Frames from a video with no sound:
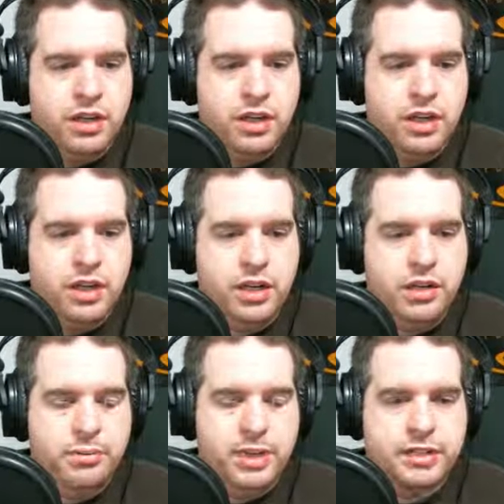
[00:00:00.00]

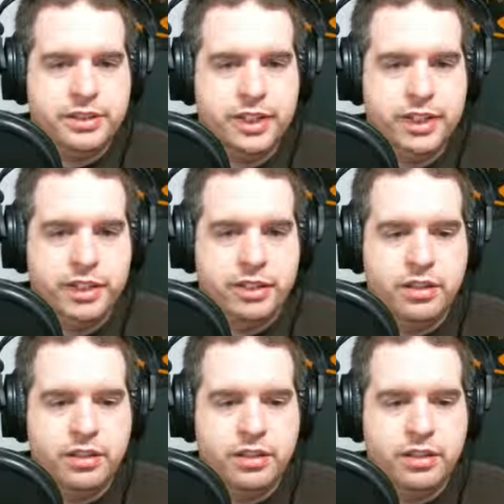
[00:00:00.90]
Let's see.